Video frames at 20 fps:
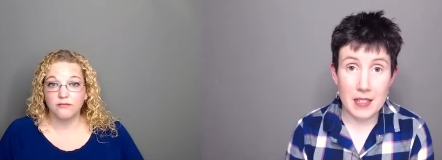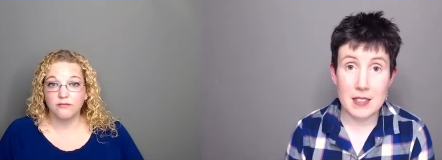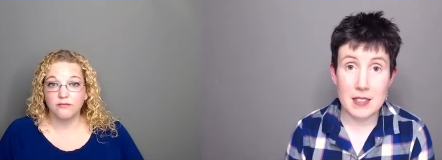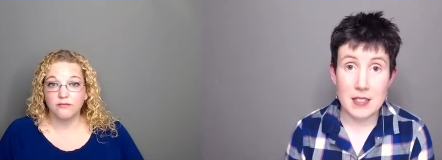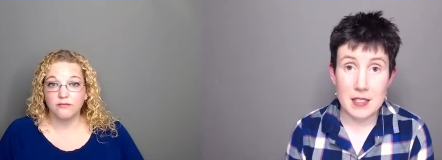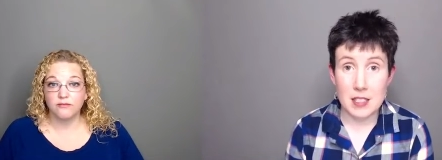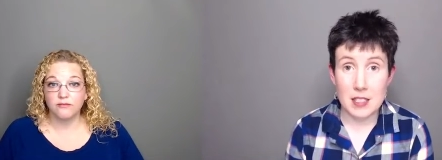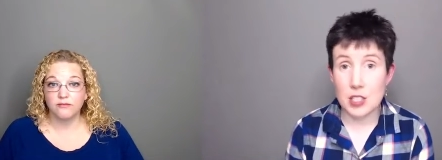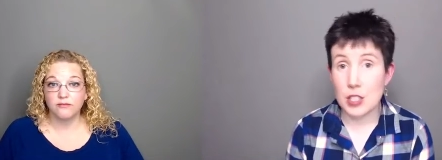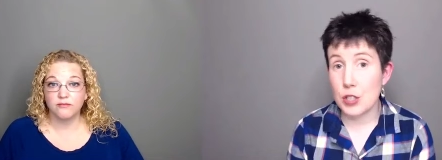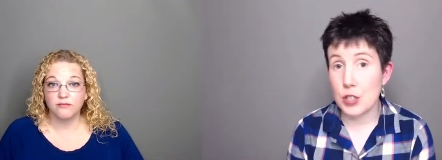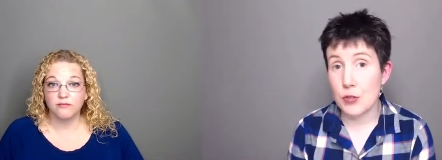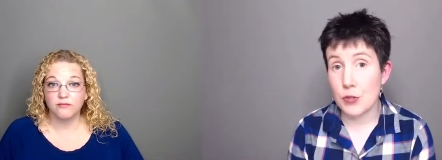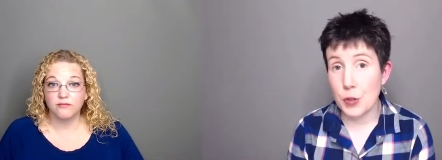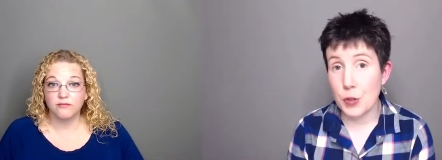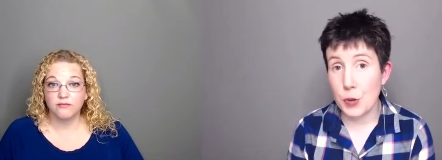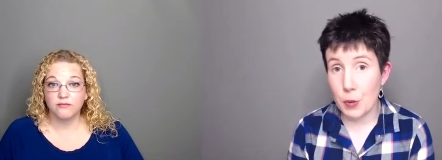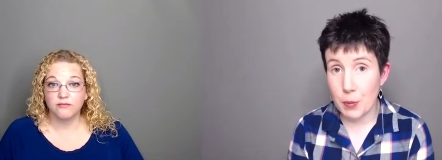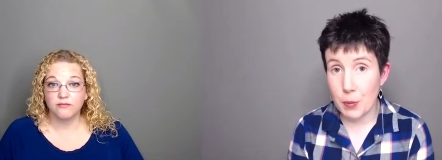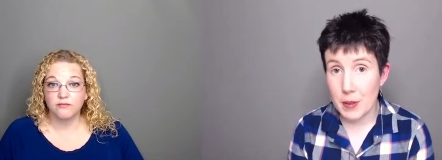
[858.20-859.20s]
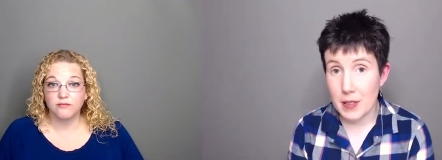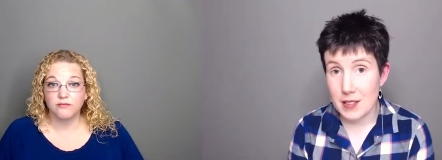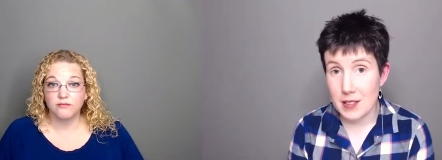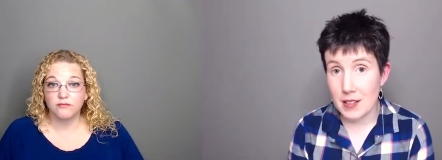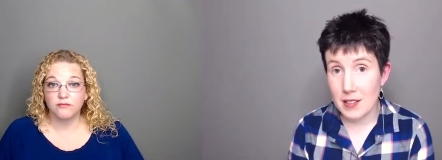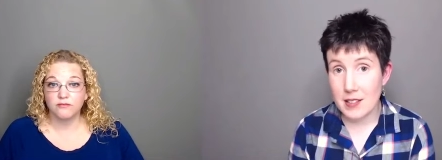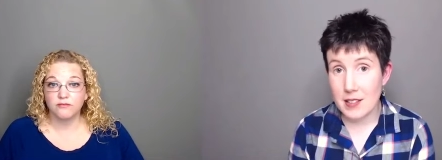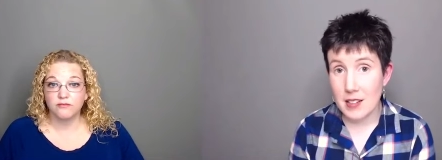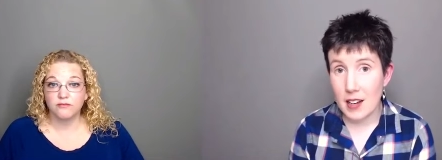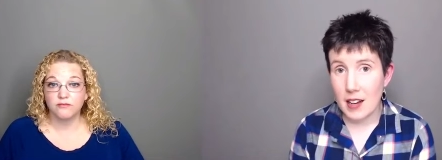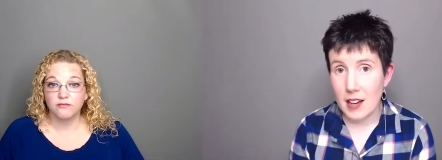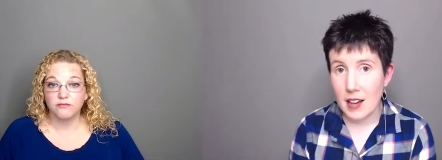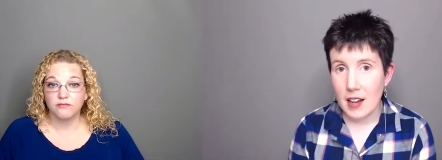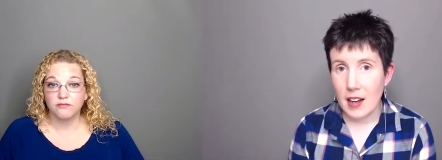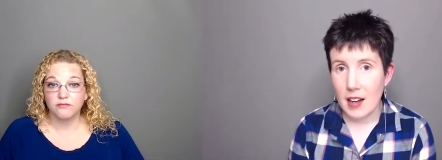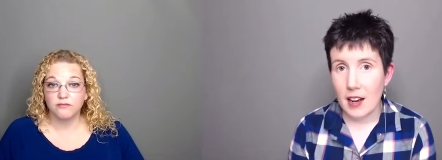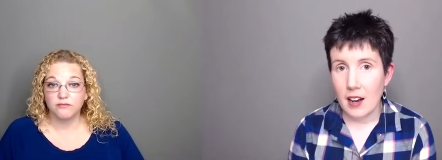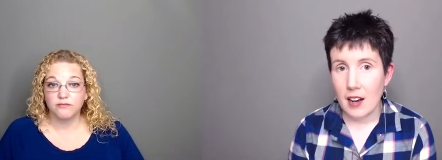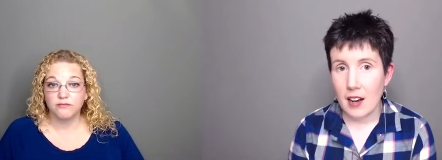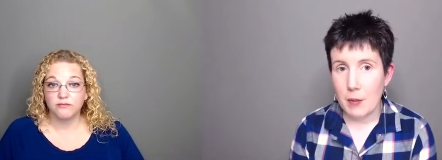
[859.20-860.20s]
Speaker 1: decisions for your business
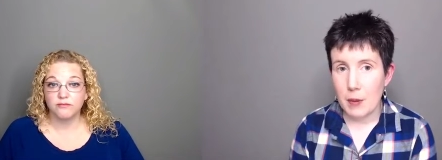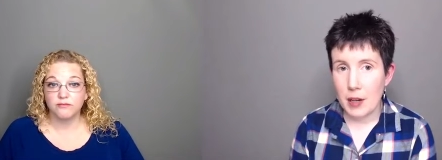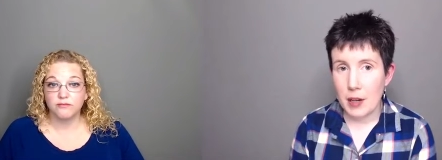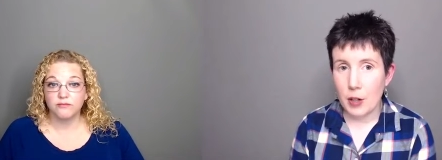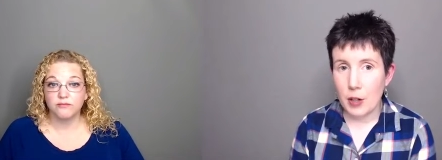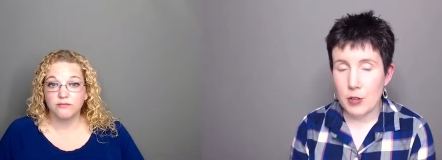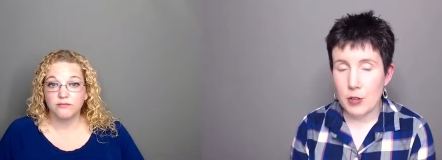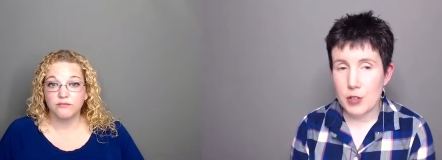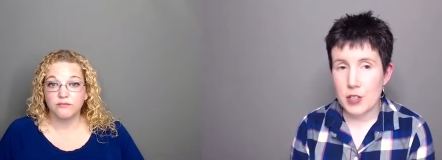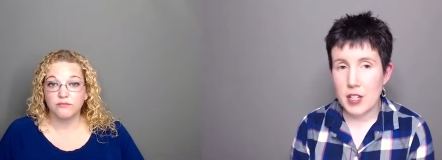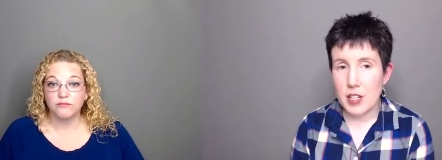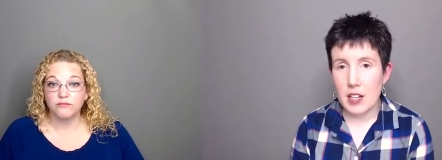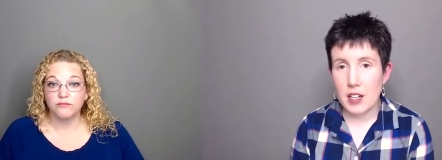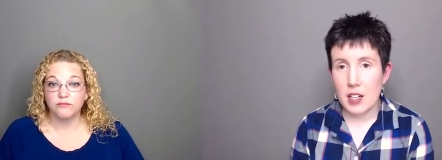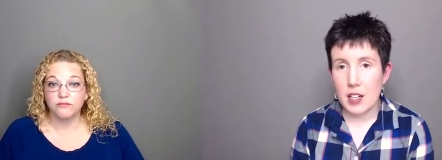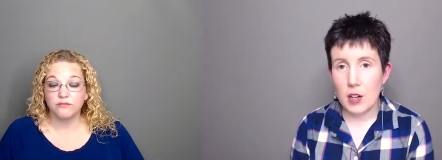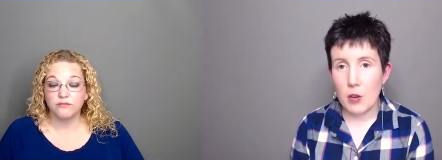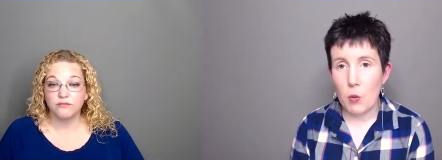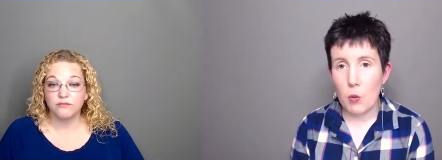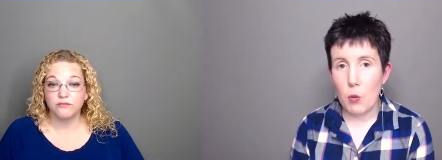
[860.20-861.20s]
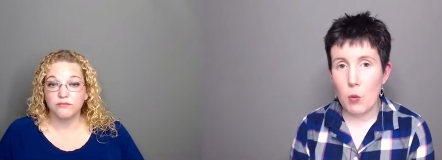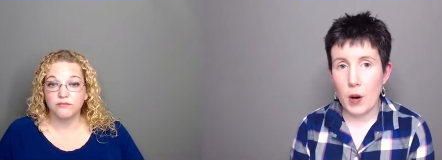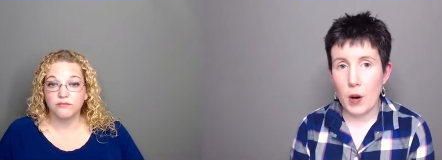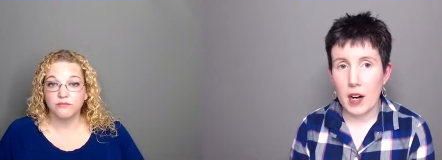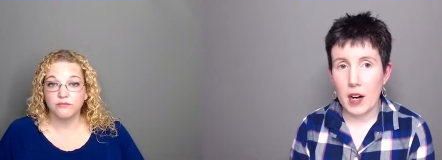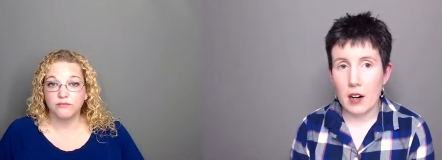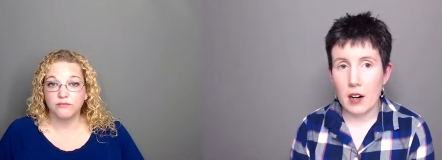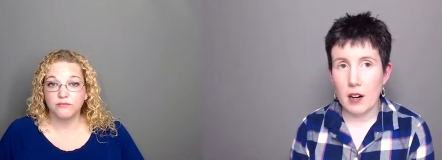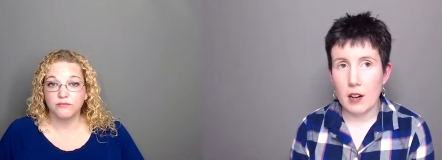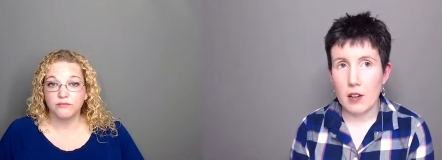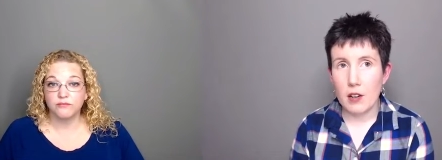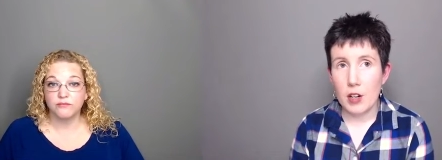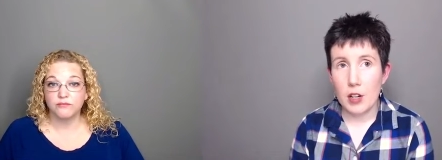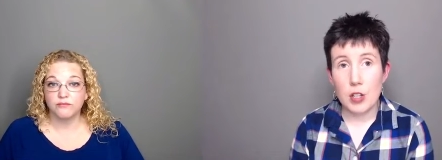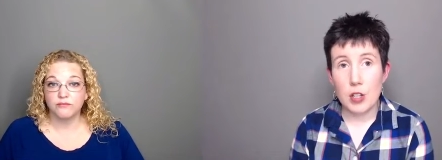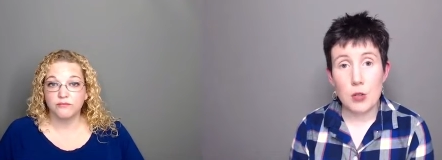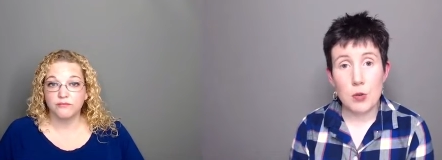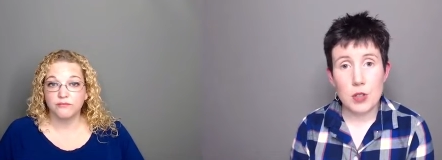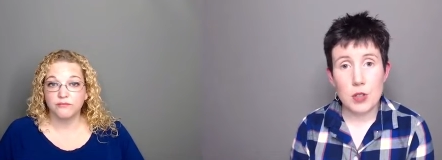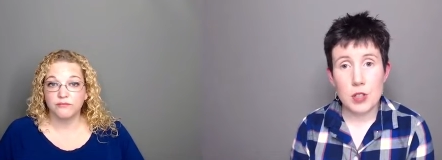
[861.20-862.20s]
um, and understanding where
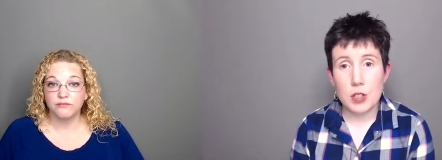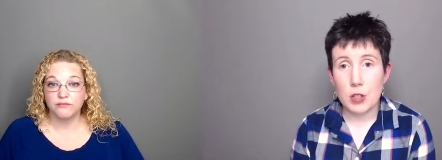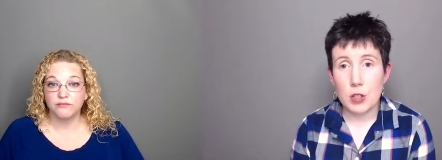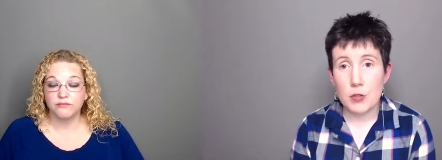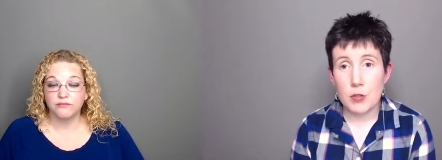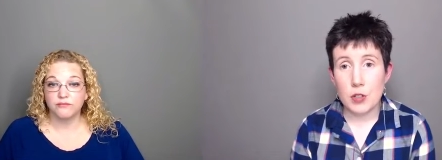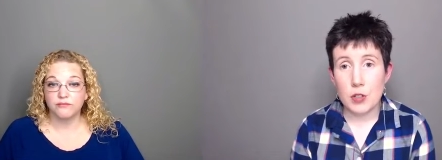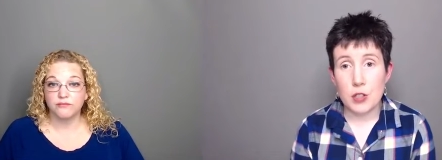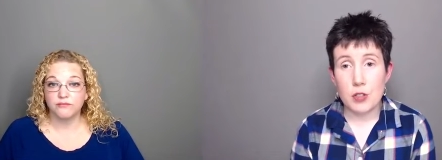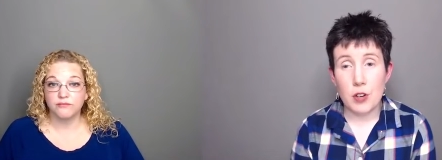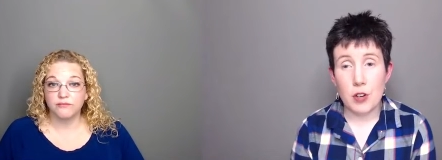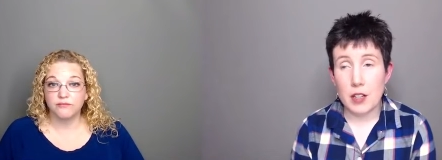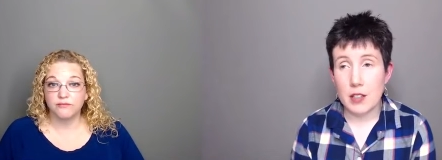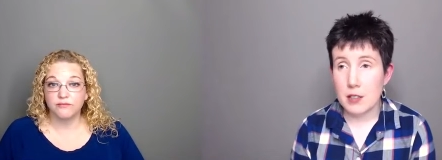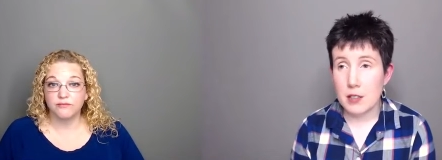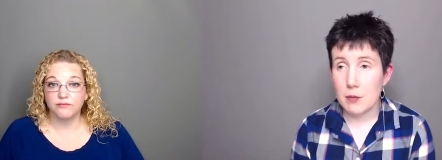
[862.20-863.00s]
you can search for trends.